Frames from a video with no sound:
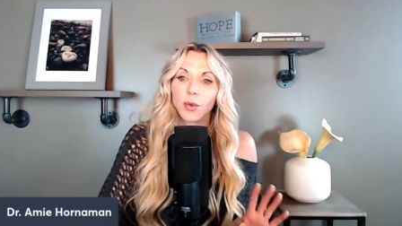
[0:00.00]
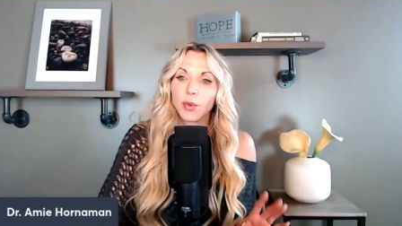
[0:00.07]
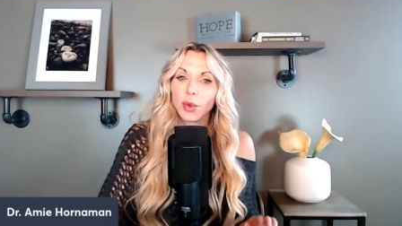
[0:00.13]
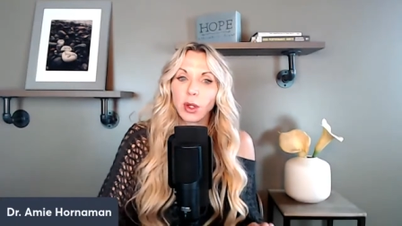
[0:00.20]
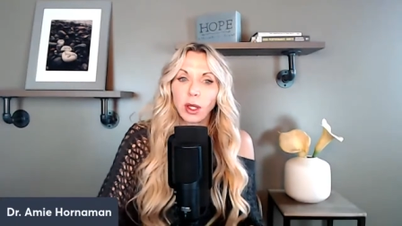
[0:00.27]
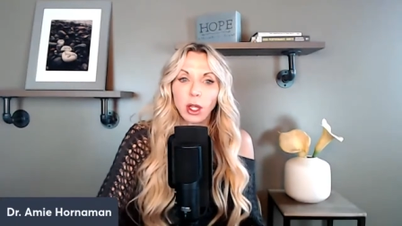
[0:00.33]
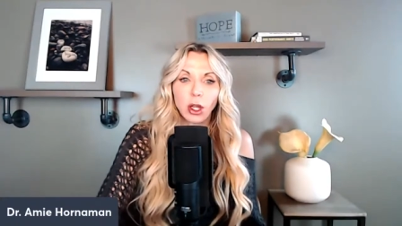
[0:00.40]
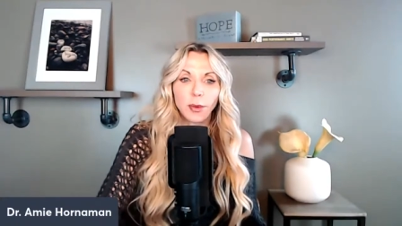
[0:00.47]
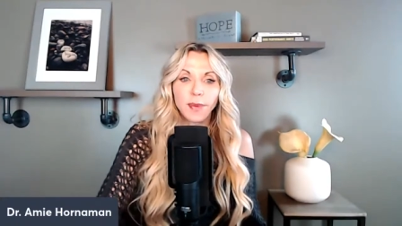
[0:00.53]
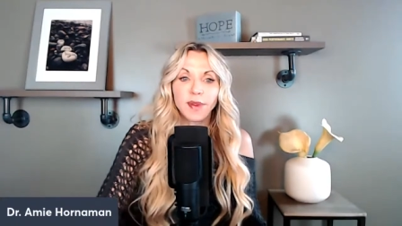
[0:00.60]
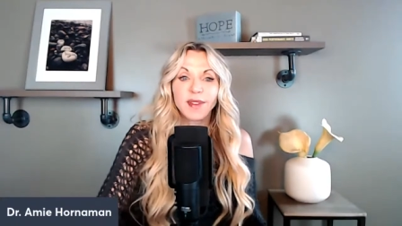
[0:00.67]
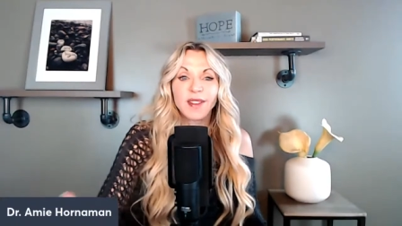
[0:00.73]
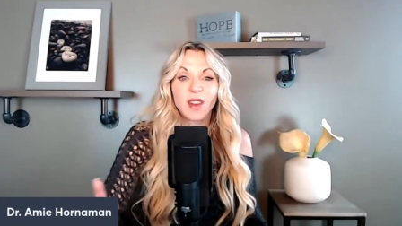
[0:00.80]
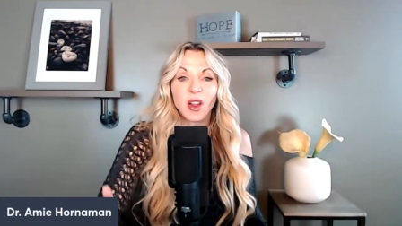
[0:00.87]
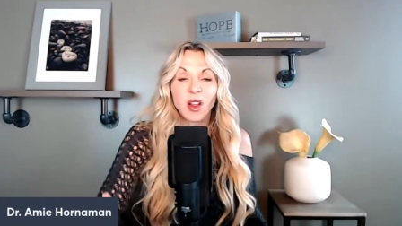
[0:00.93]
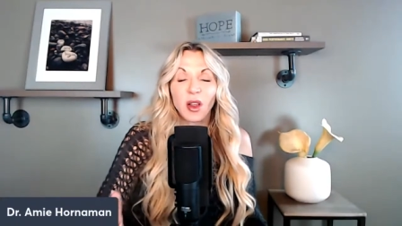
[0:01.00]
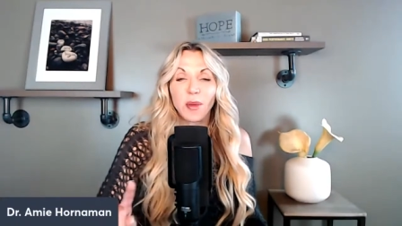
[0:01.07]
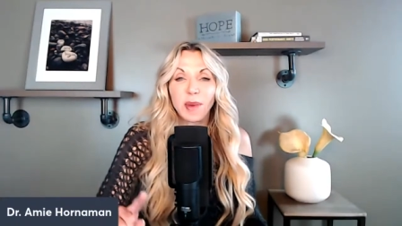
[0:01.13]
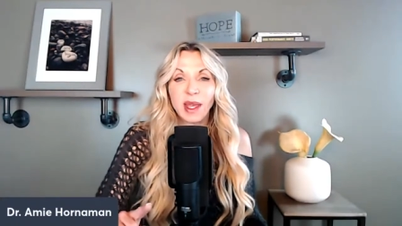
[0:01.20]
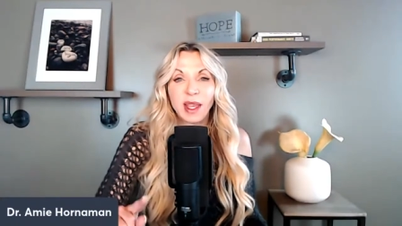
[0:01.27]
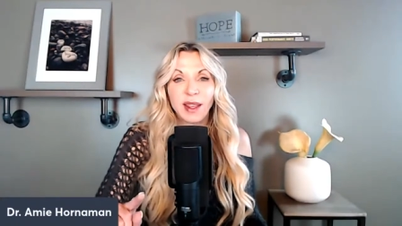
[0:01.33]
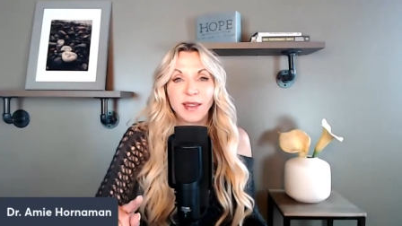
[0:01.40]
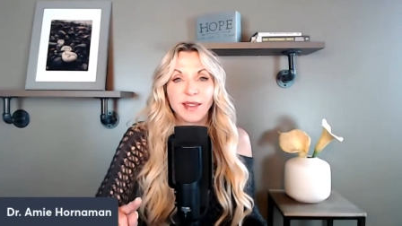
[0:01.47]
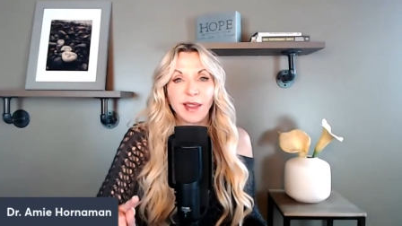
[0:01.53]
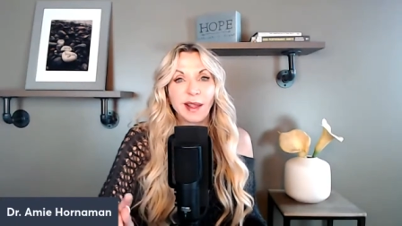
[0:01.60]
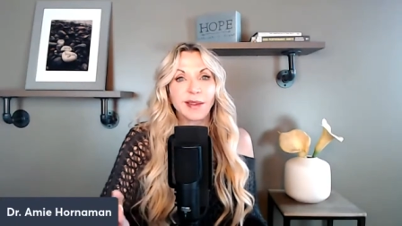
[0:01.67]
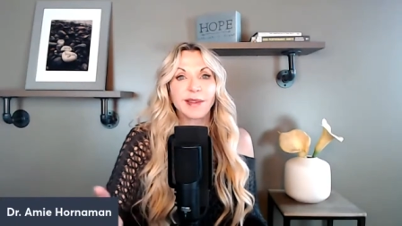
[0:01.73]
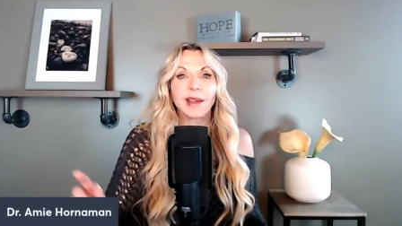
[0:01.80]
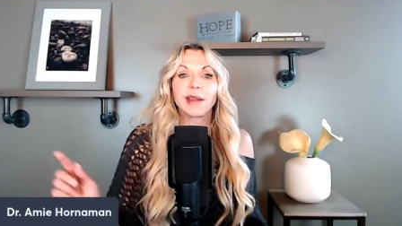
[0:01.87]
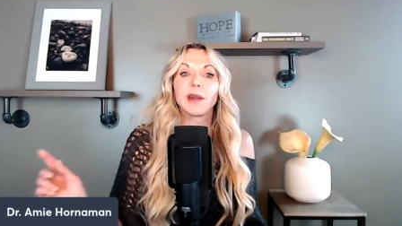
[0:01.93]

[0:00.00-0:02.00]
Really hope this is all making sense.